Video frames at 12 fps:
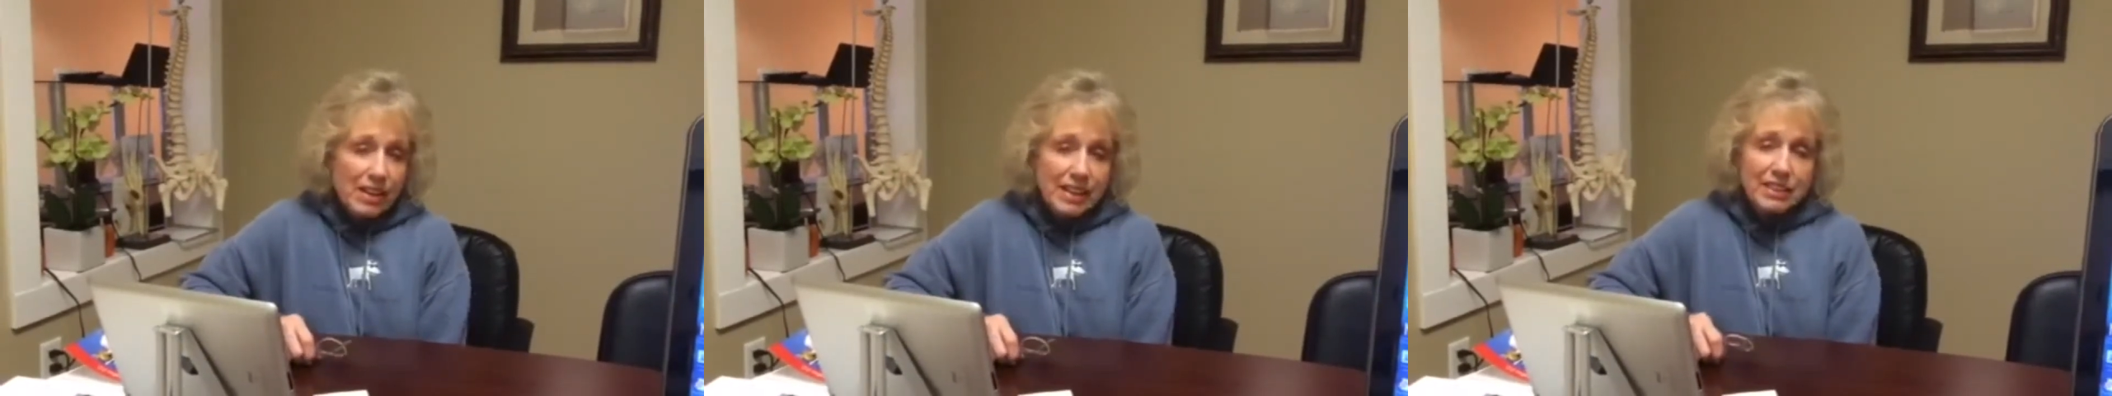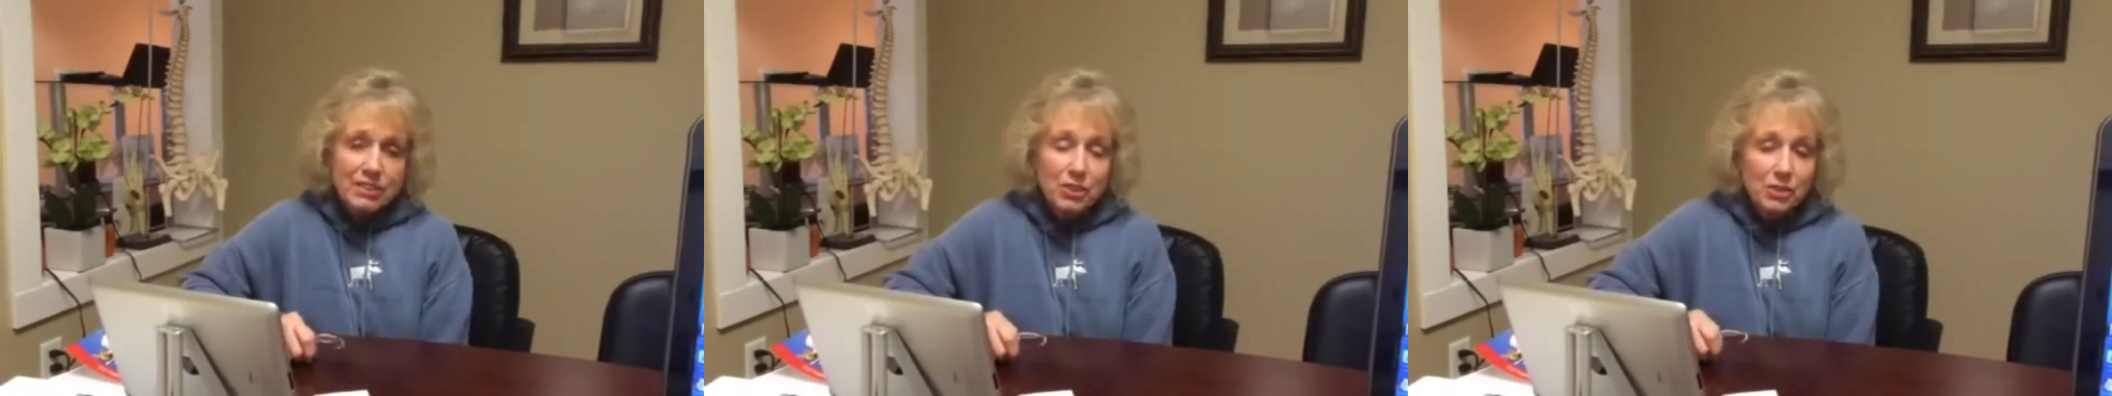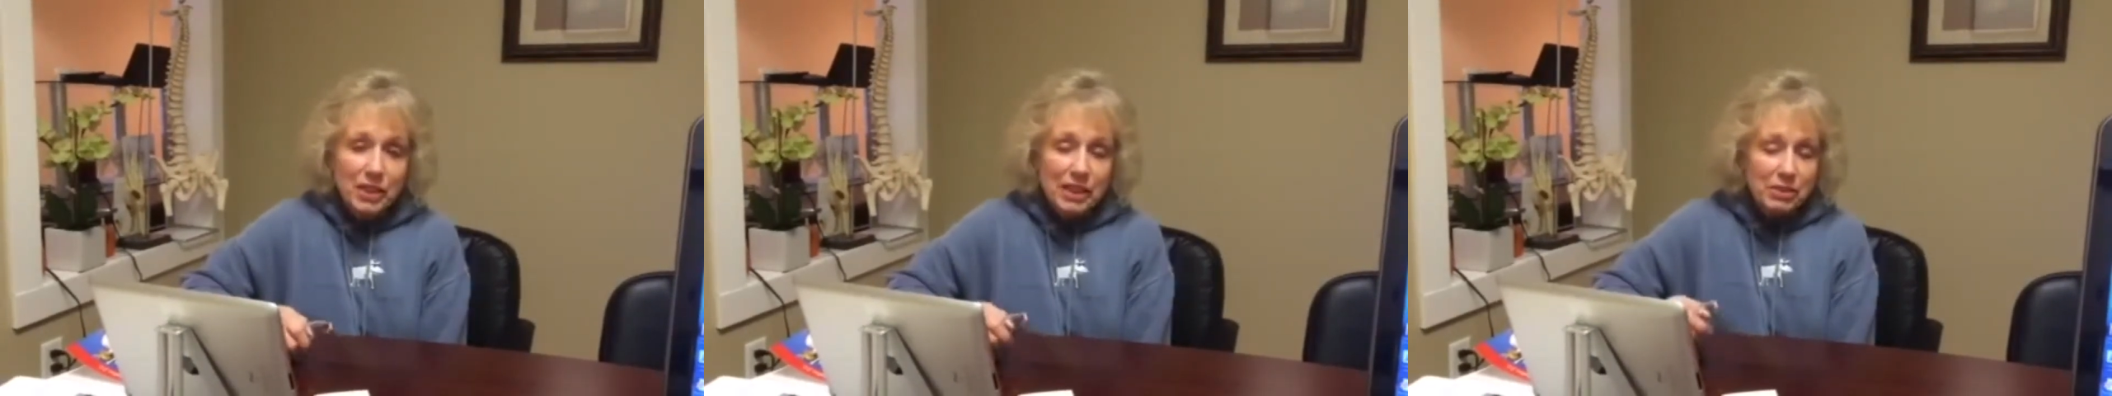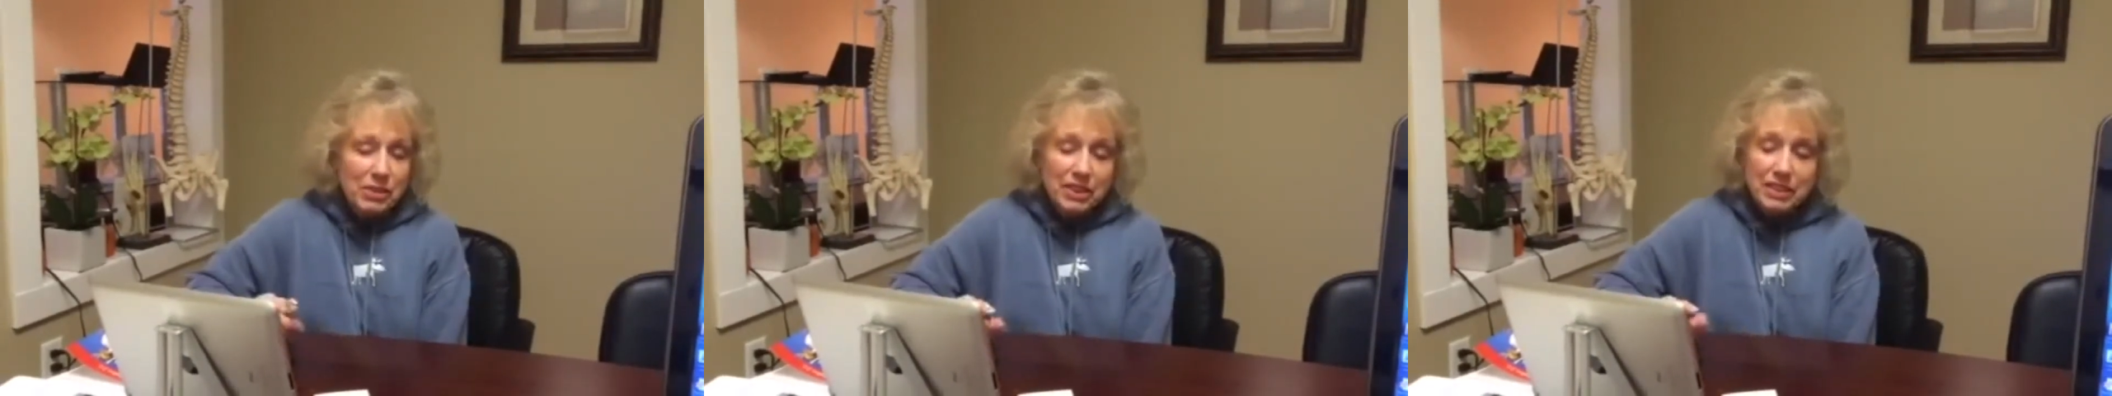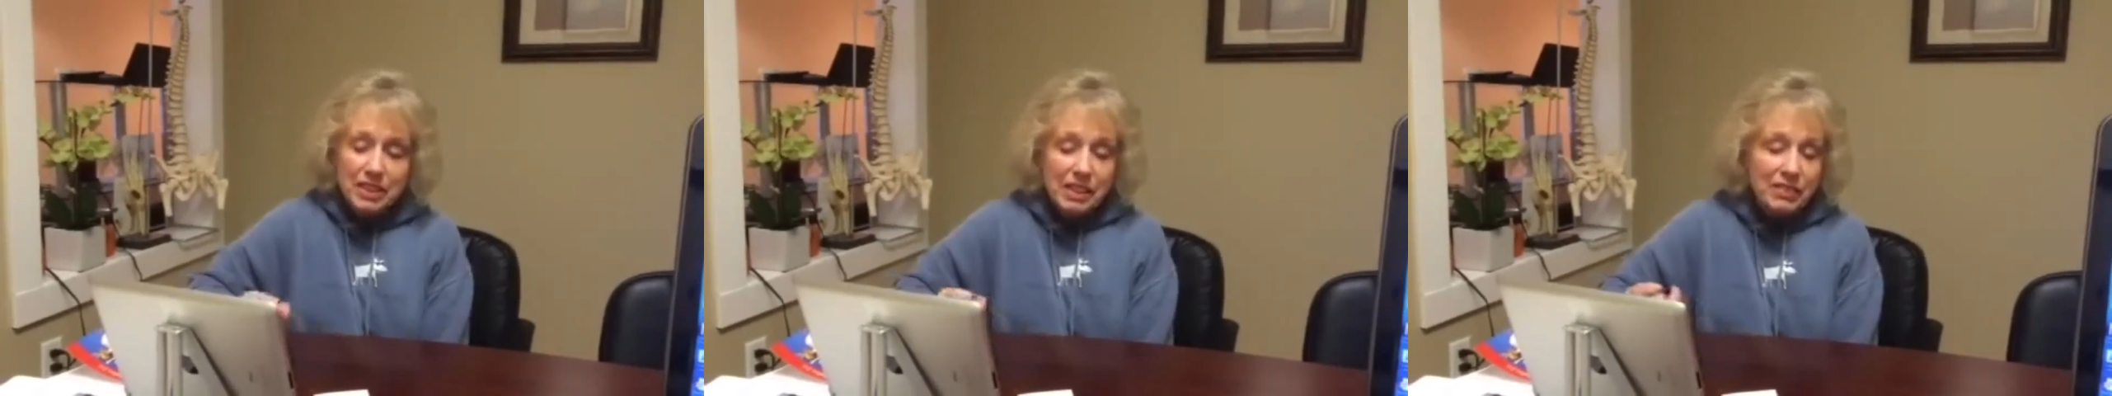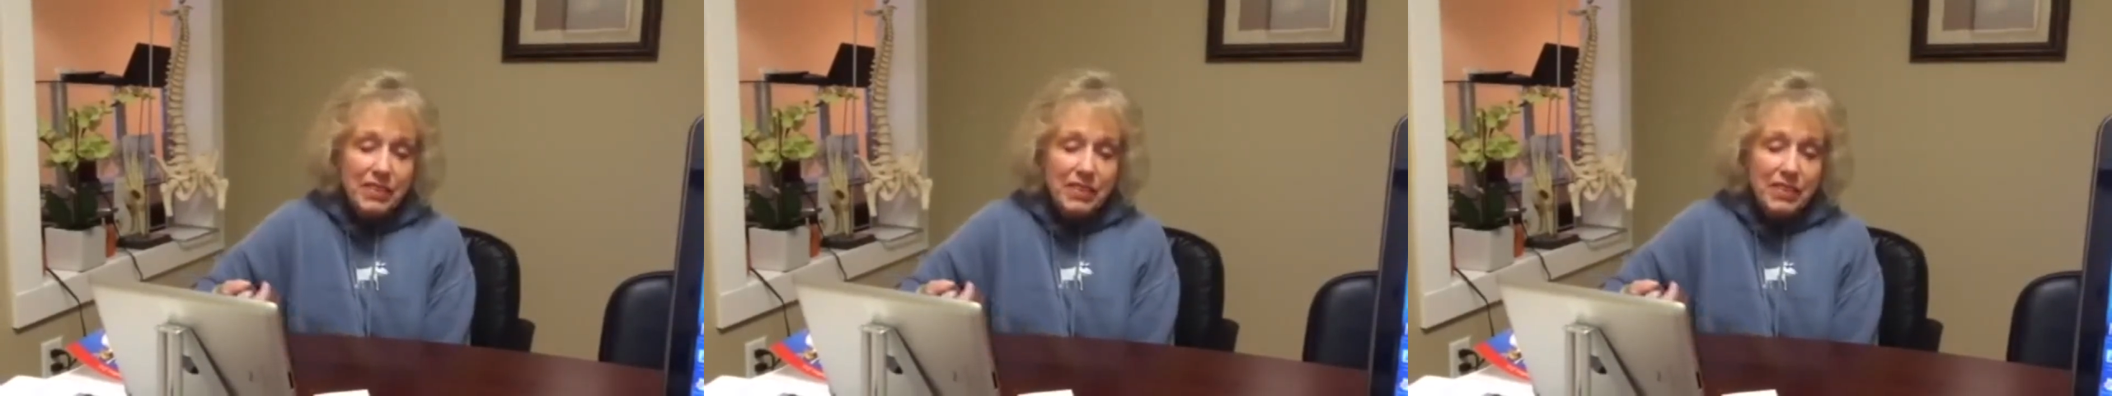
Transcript: I don't know what I would have done if